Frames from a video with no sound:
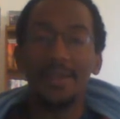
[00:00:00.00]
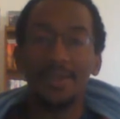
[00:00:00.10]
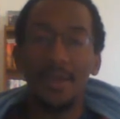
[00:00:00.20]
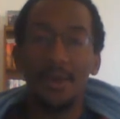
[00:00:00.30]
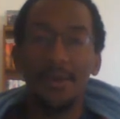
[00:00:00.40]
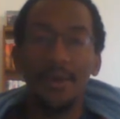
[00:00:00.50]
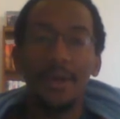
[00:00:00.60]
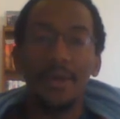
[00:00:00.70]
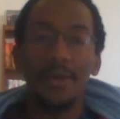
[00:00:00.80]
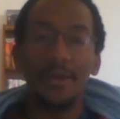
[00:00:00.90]
So
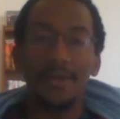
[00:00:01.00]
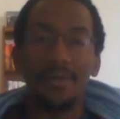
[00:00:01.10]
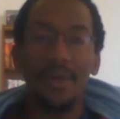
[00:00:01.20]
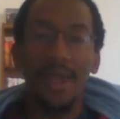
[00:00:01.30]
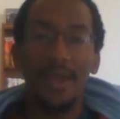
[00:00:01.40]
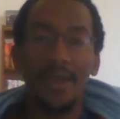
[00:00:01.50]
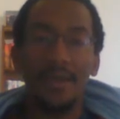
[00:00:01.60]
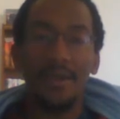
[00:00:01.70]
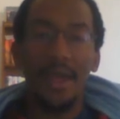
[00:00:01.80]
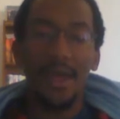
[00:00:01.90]
the New
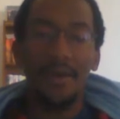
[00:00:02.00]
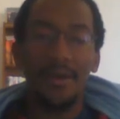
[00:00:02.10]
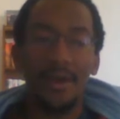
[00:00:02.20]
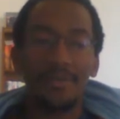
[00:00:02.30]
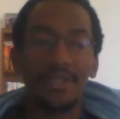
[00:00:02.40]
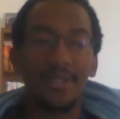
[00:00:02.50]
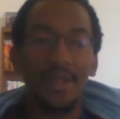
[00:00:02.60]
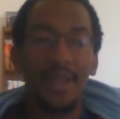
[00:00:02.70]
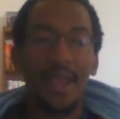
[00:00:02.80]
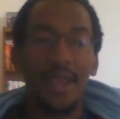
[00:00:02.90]
Japan higher-ups
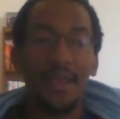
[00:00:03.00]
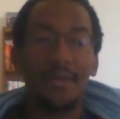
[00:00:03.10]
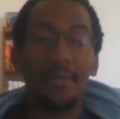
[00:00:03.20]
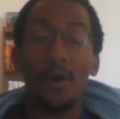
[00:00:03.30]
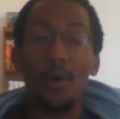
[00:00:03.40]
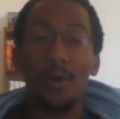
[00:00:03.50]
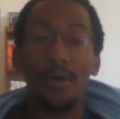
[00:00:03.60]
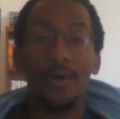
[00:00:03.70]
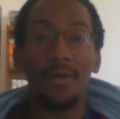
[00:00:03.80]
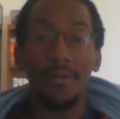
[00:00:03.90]
did a
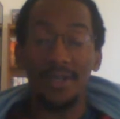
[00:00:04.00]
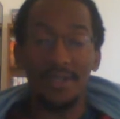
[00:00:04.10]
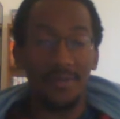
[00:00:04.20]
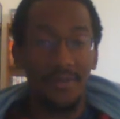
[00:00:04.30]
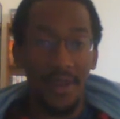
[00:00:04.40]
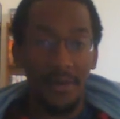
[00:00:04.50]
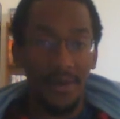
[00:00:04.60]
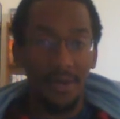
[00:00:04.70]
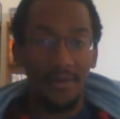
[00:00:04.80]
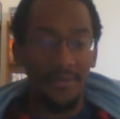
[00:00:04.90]
poll, which is
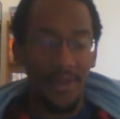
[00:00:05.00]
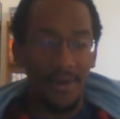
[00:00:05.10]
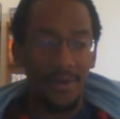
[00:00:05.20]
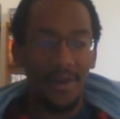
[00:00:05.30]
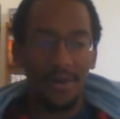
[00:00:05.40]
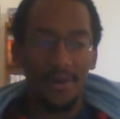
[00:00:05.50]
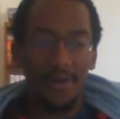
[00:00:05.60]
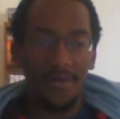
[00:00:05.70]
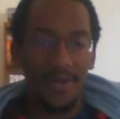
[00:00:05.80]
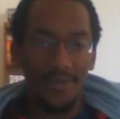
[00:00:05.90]
very, very
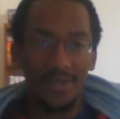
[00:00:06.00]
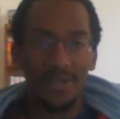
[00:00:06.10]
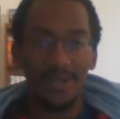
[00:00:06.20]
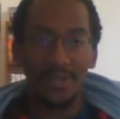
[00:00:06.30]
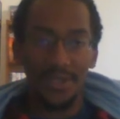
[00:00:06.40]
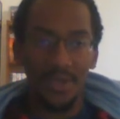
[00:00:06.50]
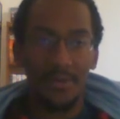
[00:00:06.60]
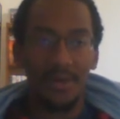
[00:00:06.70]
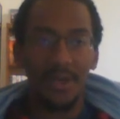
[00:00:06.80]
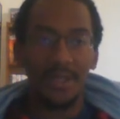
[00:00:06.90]
unheard of. Ever since the
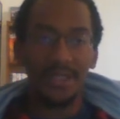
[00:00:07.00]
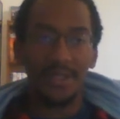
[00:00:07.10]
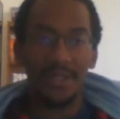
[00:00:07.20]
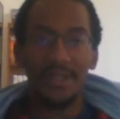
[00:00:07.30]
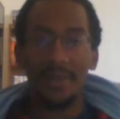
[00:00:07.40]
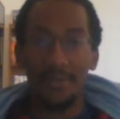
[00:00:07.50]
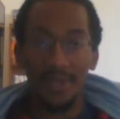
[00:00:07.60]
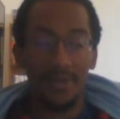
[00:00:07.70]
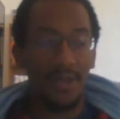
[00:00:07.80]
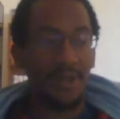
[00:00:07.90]
G1 has existed and
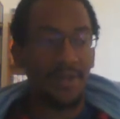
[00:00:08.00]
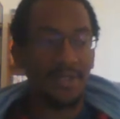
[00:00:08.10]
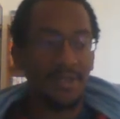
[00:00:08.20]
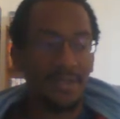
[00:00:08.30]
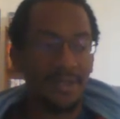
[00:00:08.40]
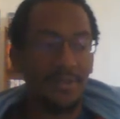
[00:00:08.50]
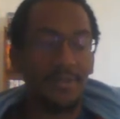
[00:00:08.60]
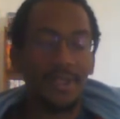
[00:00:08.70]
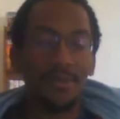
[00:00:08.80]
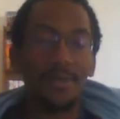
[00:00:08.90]
Wrestle Kingdom has
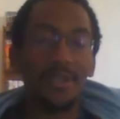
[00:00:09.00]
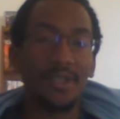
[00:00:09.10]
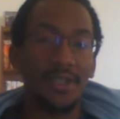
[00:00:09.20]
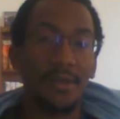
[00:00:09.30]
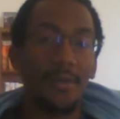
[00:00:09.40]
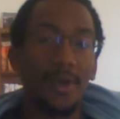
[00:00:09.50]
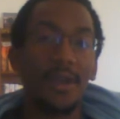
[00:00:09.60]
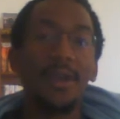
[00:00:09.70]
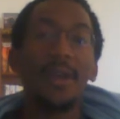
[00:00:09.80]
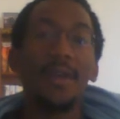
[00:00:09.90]
existed, once you win the
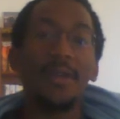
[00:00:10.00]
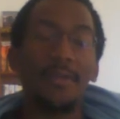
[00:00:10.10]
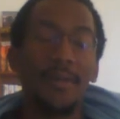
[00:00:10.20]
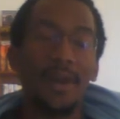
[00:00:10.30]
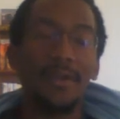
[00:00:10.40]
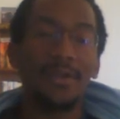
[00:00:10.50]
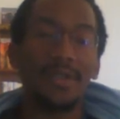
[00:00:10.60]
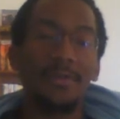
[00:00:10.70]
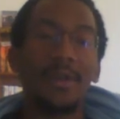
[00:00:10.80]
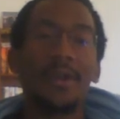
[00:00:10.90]
G1, the winner of
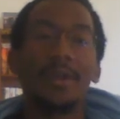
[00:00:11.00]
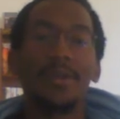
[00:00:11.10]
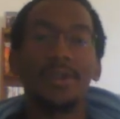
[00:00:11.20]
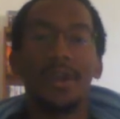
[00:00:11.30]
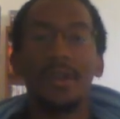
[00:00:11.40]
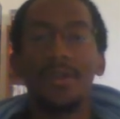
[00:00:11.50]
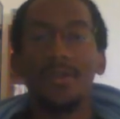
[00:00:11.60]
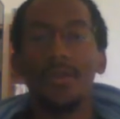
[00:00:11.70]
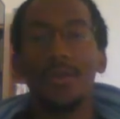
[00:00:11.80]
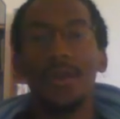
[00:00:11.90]
the G1 goes on
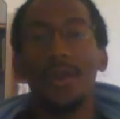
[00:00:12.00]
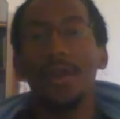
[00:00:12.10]
to